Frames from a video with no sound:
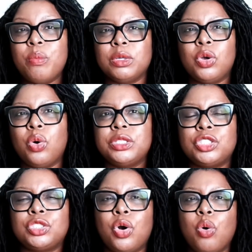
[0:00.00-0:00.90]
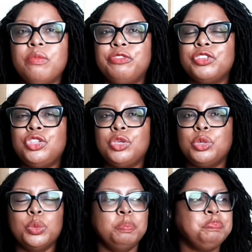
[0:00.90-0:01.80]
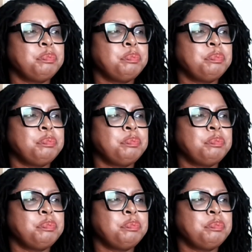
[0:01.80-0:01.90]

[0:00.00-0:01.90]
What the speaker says: a gorgeous home for you,